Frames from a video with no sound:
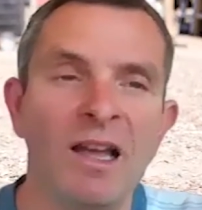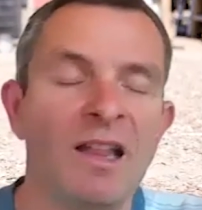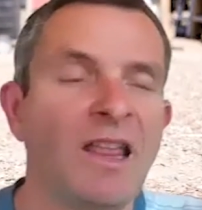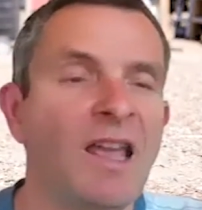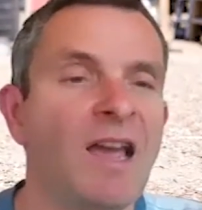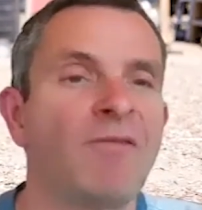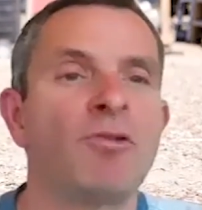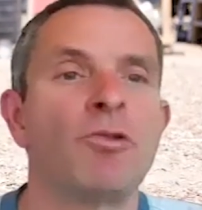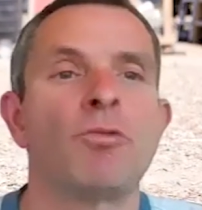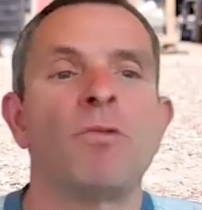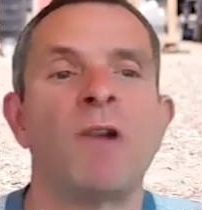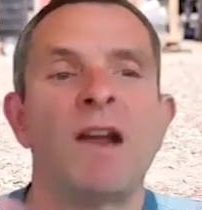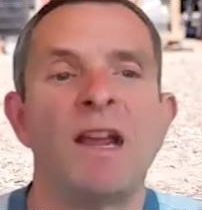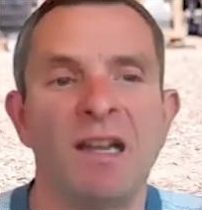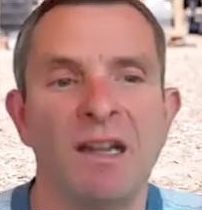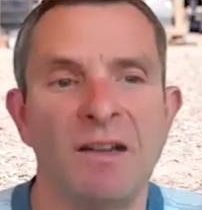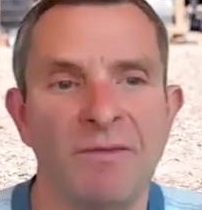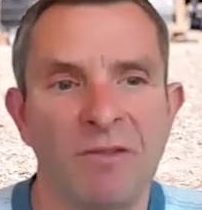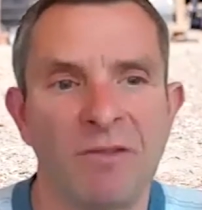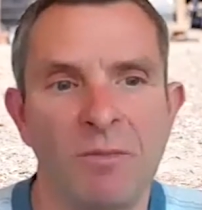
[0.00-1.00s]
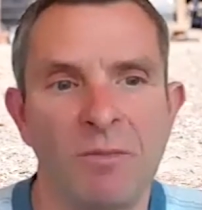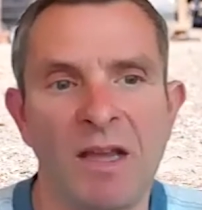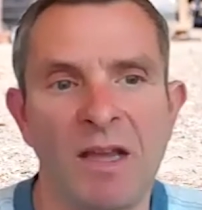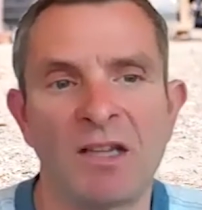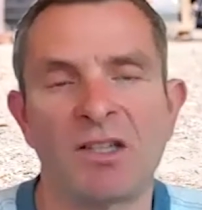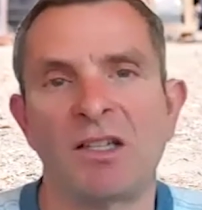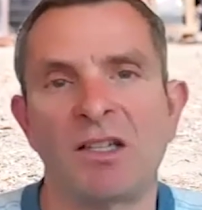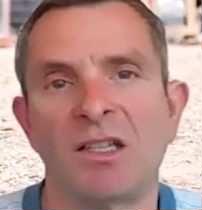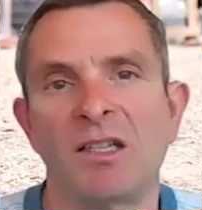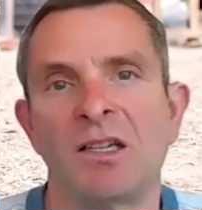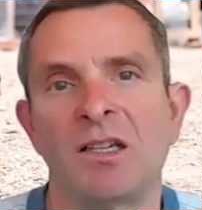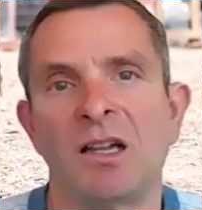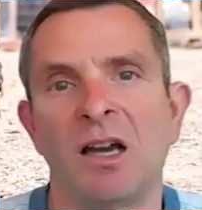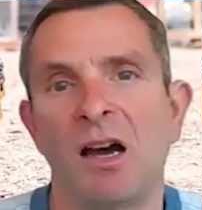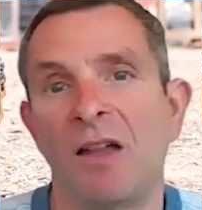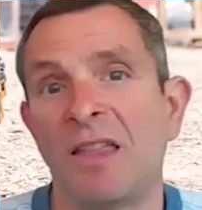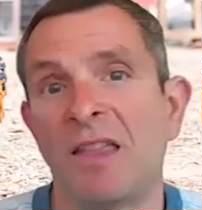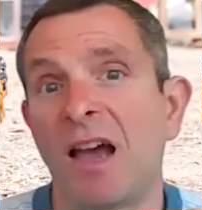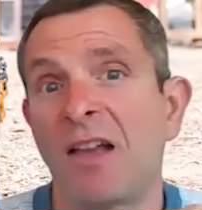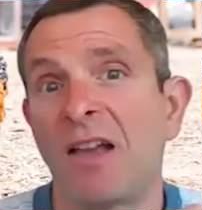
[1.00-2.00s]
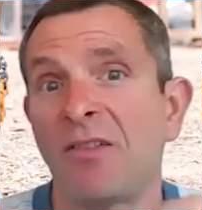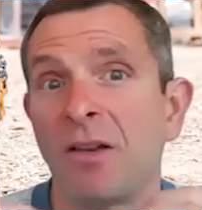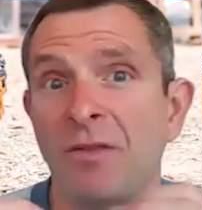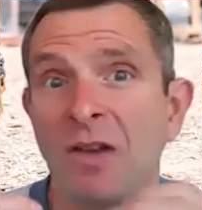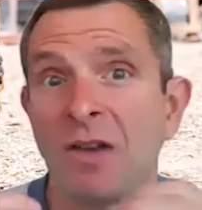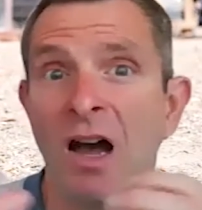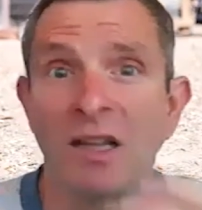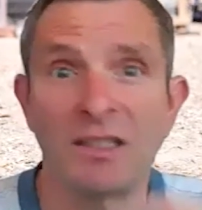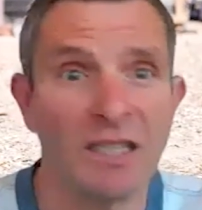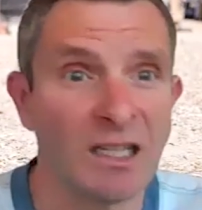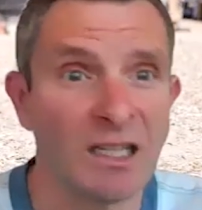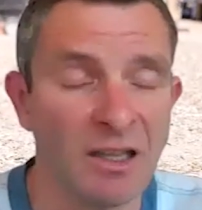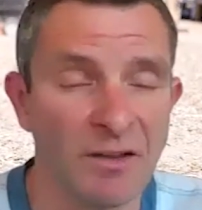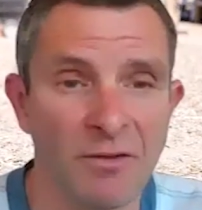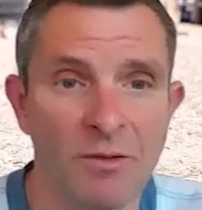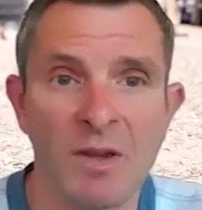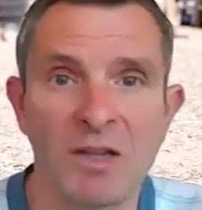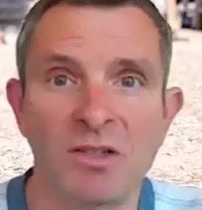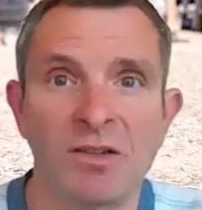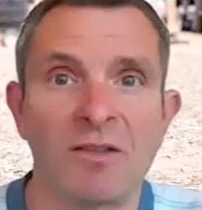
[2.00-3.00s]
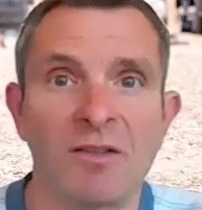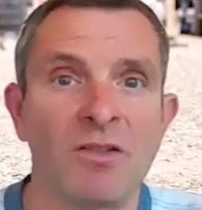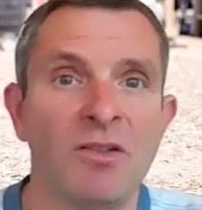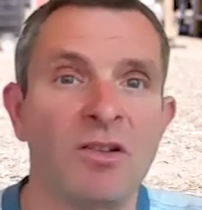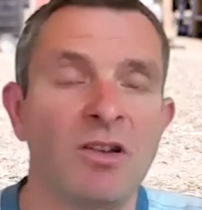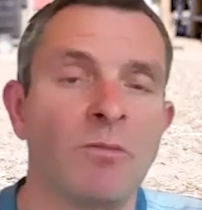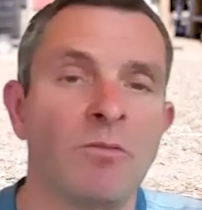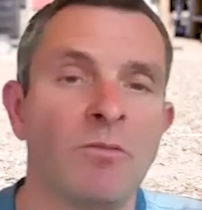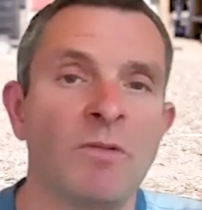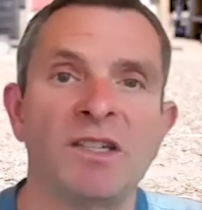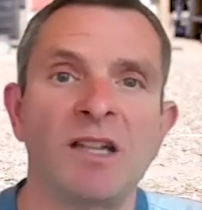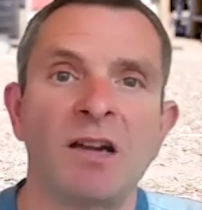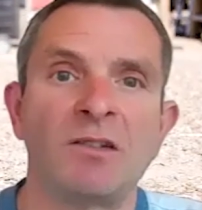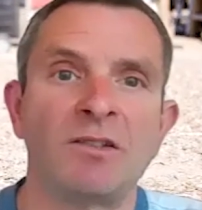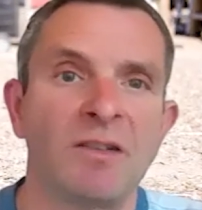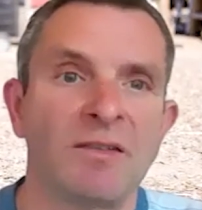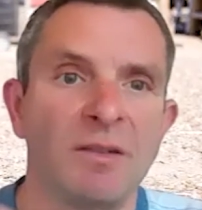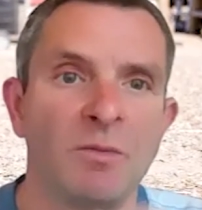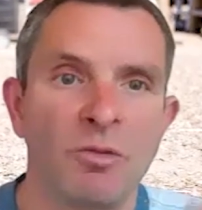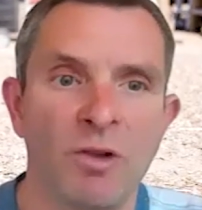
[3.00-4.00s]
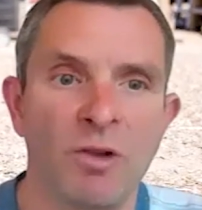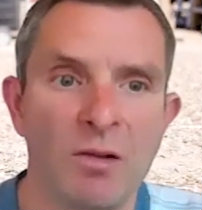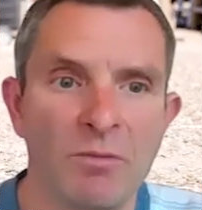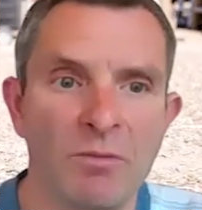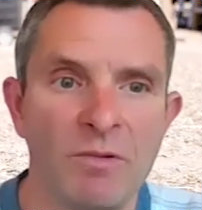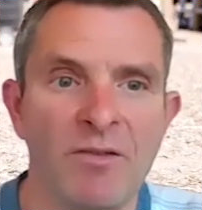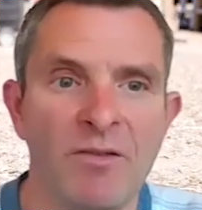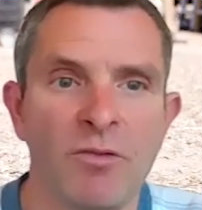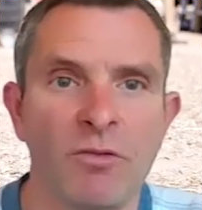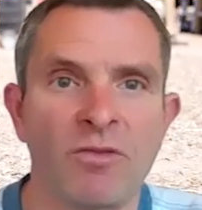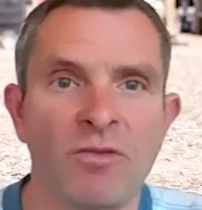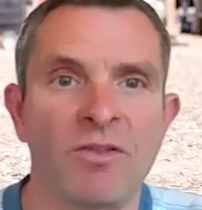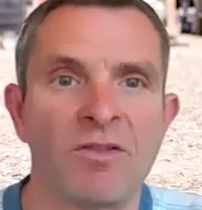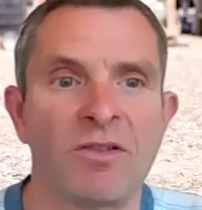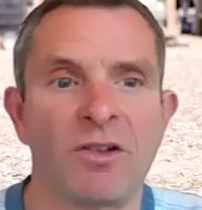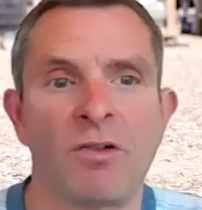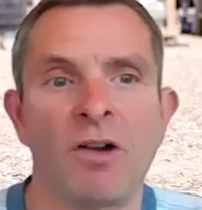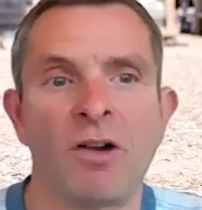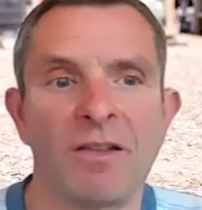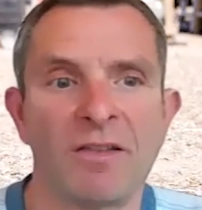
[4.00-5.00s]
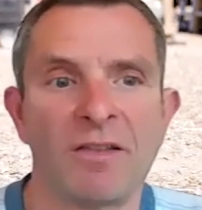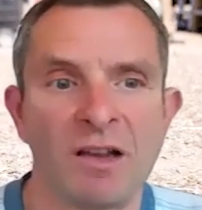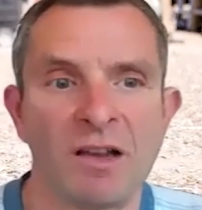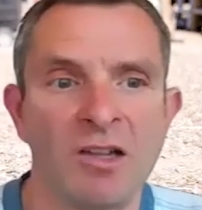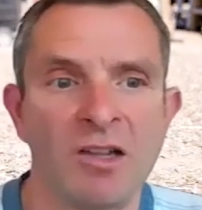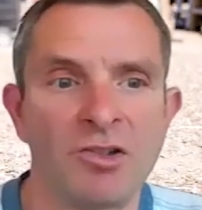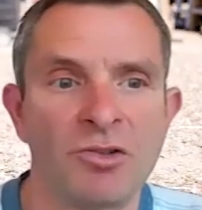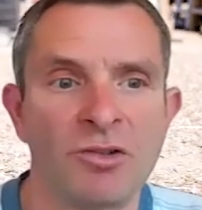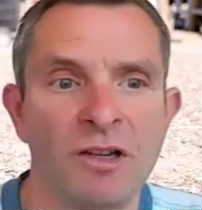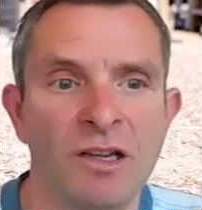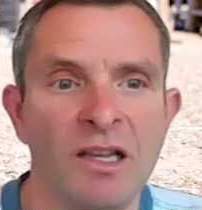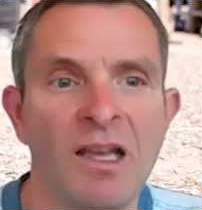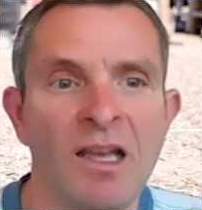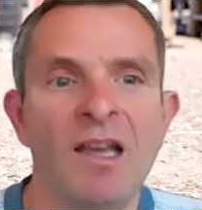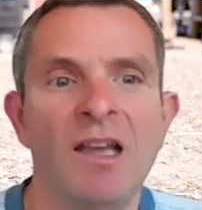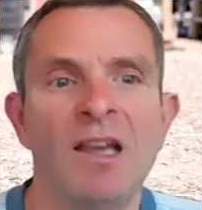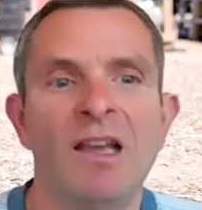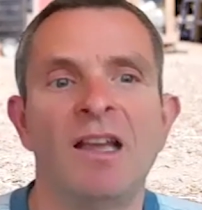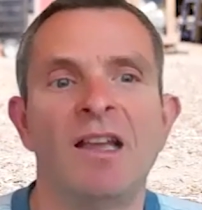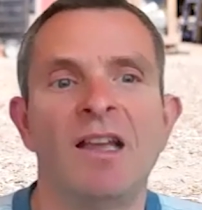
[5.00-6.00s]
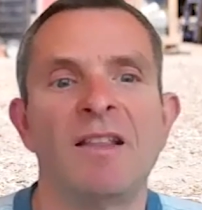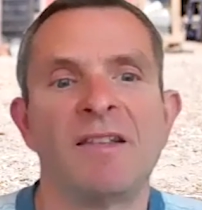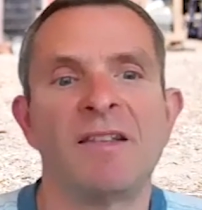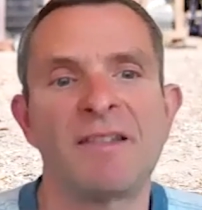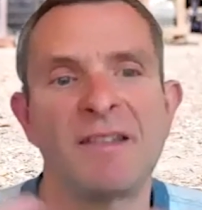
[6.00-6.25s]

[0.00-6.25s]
They have great information. They also have contact information, so you can reach out to some great resources across the country. In